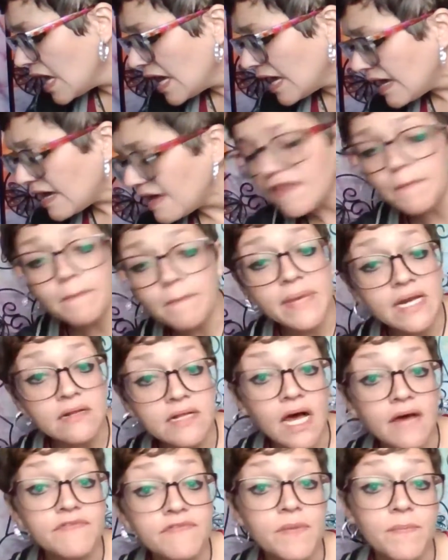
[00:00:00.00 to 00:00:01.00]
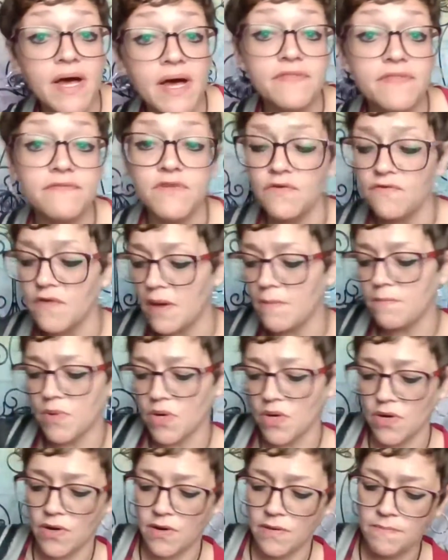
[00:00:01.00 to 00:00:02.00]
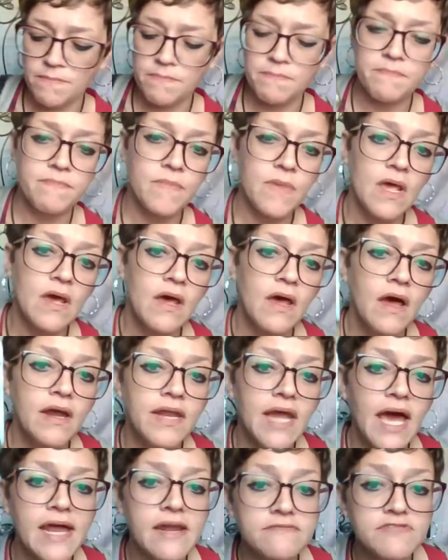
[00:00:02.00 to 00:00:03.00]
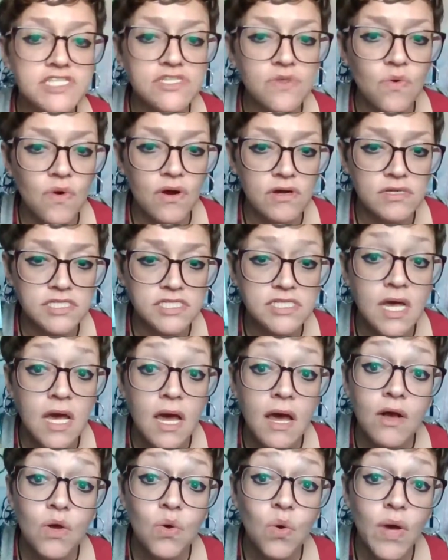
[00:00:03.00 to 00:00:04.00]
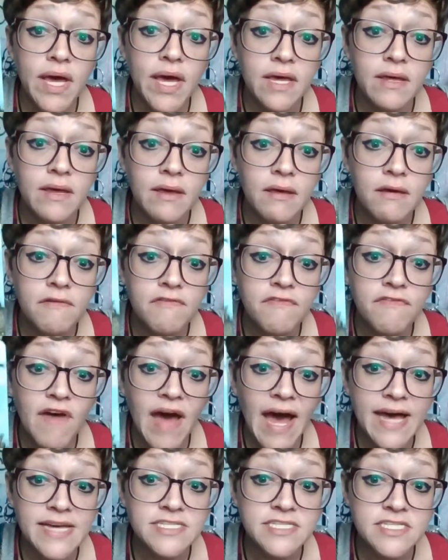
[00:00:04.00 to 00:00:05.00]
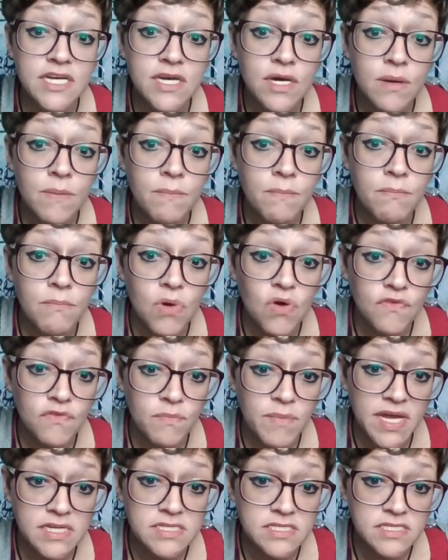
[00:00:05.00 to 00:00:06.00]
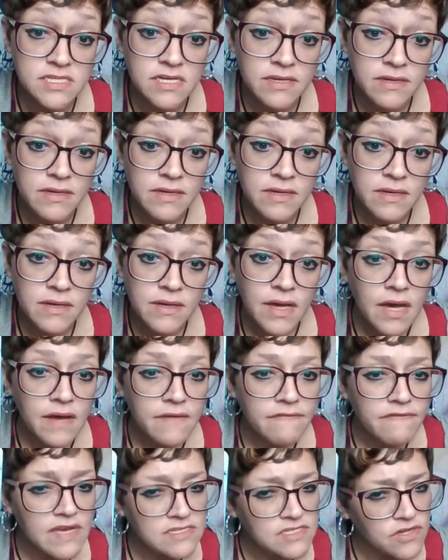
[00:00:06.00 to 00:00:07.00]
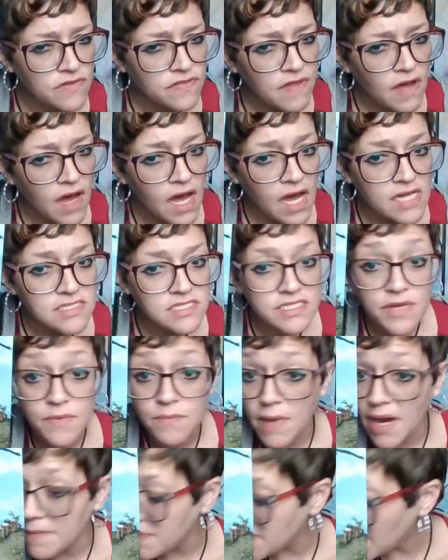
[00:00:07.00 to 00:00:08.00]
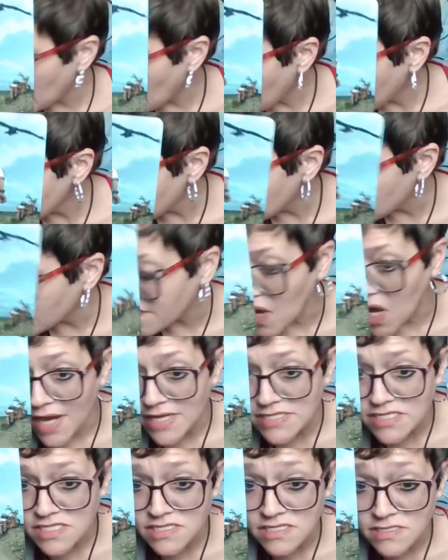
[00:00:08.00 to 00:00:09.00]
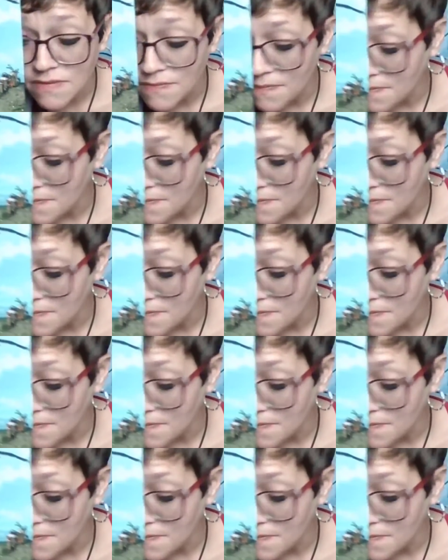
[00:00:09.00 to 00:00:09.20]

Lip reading: In the middle of the month of November, Knight of Swords, quick, fast movement. These are thoughts. You might be having thoughts.